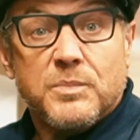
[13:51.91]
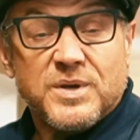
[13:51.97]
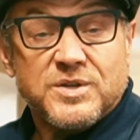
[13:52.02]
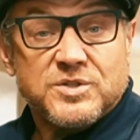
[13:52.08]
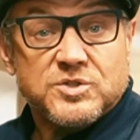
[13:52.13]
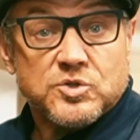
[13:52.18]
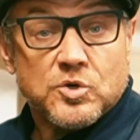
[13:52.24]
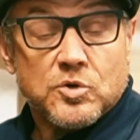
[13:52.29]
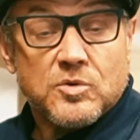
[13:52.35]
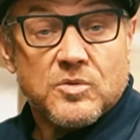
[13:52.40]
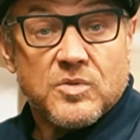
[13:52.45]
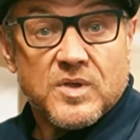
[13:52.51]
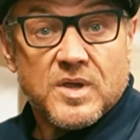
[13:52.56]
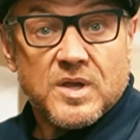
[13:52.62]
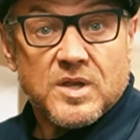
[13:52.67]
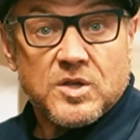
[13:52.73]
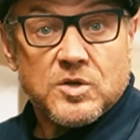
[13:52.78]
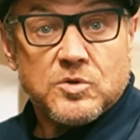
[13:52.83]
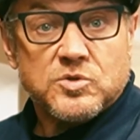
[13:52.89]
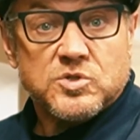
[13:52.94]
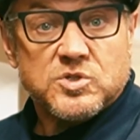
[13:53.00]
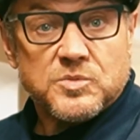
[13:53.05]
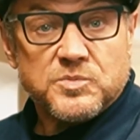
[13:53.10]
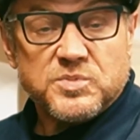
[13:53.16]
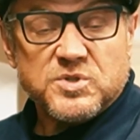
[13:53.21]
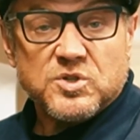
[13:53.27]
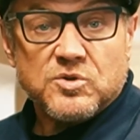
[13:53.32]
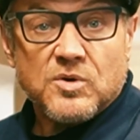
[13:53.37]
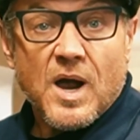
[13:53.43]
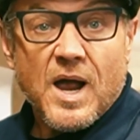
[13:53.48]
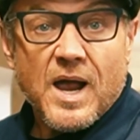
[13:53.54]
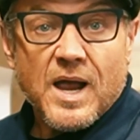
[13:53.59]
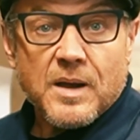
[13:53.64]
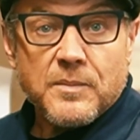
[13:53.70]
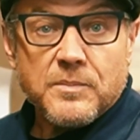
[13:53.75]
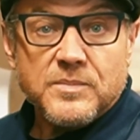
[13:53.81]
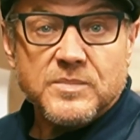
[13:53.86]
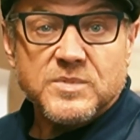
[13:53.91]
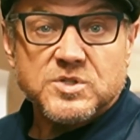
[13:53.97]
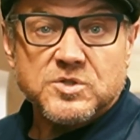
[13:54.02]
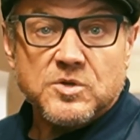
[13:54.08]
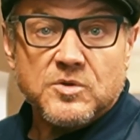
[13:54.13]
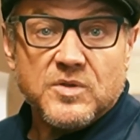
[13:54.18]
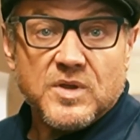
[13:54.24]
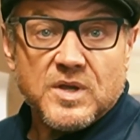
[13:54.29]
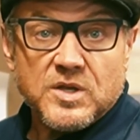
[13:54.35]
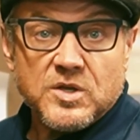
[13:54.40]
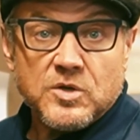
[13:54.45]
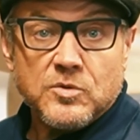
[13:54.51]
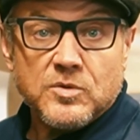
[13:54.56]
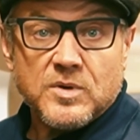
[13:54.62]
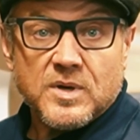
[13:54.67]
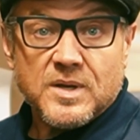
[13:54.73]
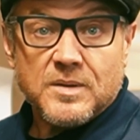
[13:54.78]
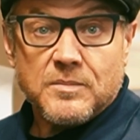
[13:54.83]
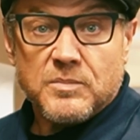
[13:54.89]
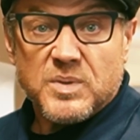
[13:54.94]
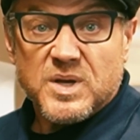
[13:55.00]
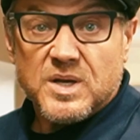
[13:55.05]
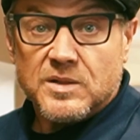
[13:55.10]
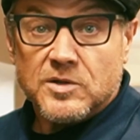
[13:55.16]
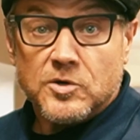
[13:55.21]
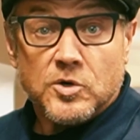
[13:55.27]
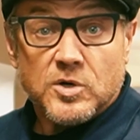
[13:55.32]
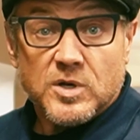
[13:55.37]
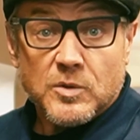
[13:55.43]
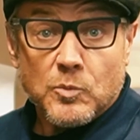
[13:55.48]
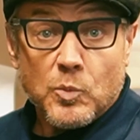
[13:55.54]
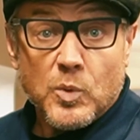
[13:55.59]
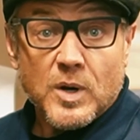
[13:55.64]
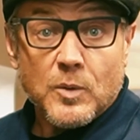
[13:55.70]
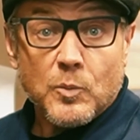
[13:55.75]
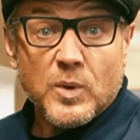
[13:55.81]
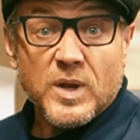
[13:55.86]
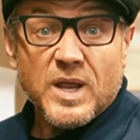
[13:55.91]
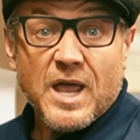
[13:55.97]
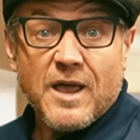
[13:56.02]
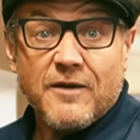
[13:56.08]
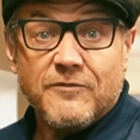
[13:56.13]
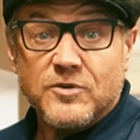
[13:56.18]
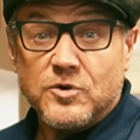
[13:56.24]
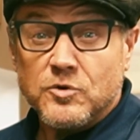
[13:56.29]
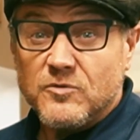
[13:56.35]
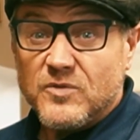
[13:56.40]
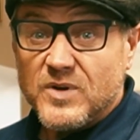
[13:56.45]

Be sure that you subscribe so that you can be alerted when we have new